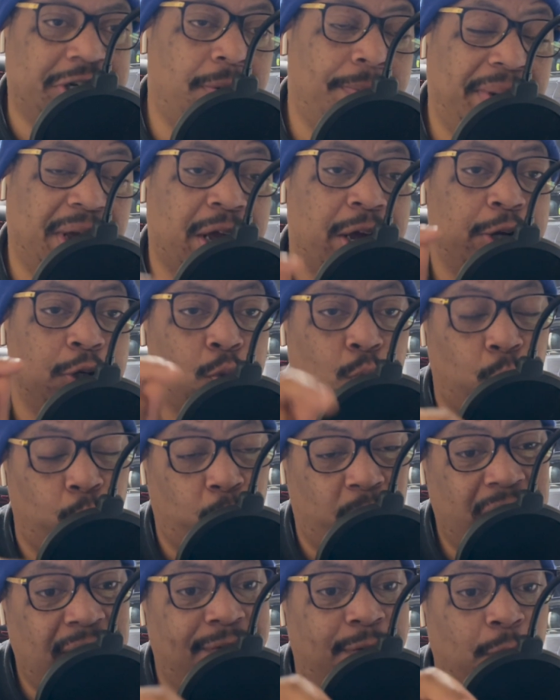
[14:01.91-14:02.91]
because
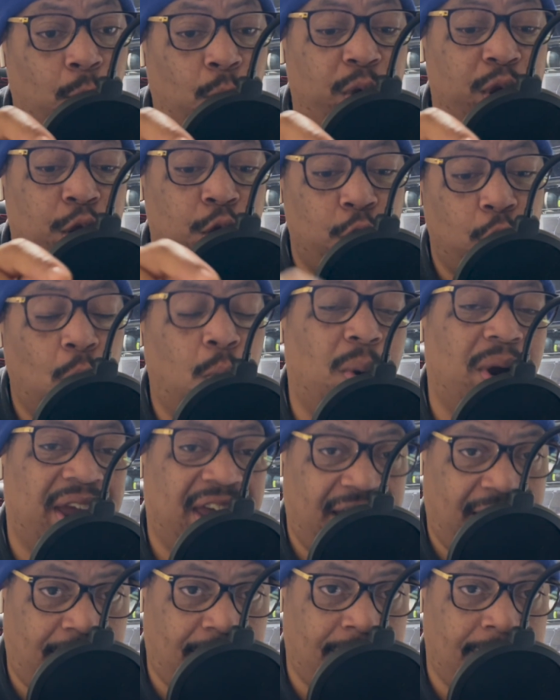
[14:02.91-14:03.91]
even when you were
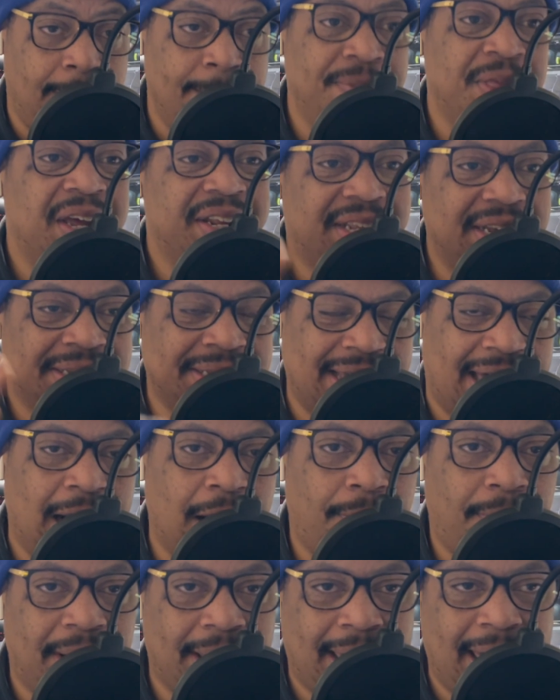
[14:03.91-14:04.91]
here, the
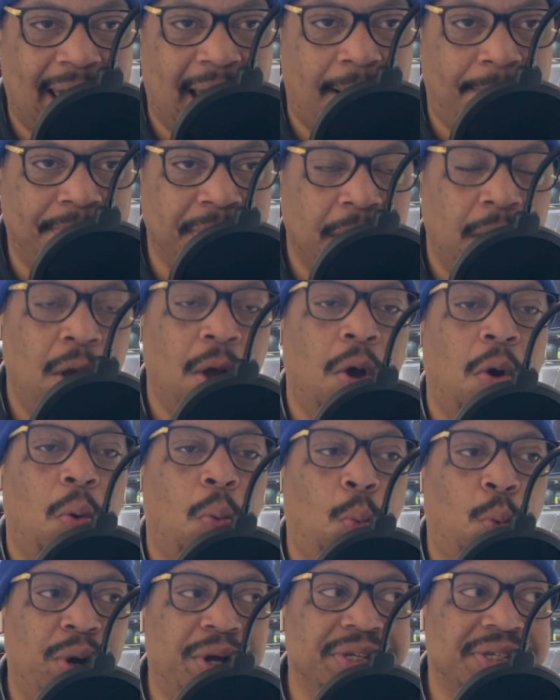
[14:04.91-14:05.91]
salary cap
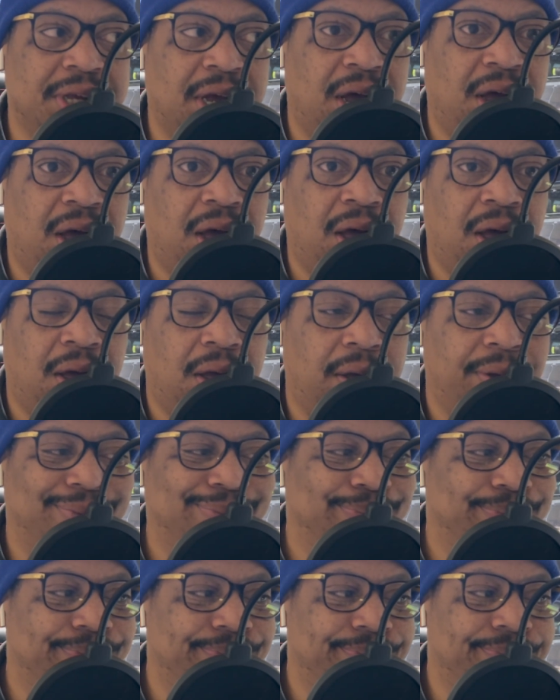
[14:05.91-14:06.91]
was a
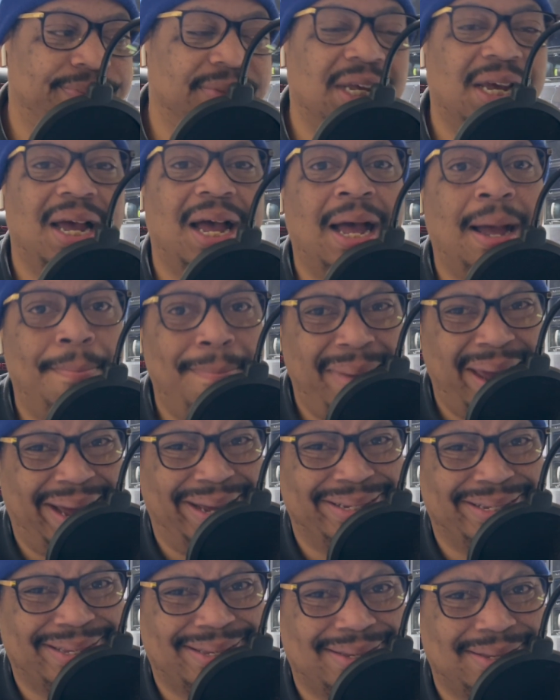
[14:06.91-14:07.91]

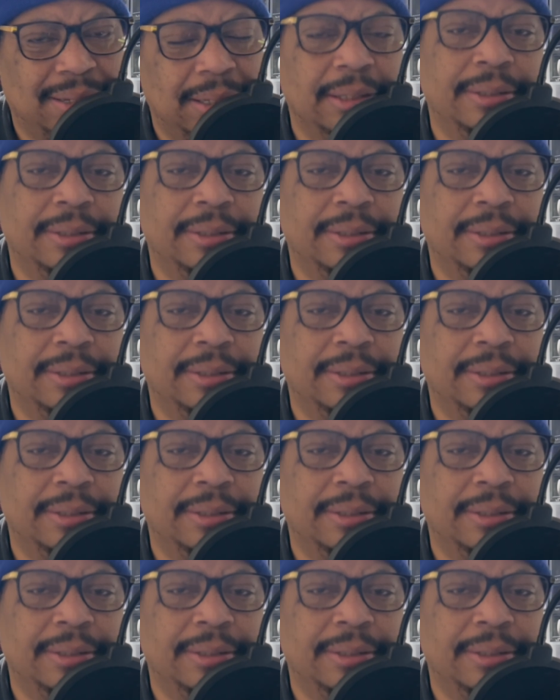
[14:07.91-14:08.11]
mess.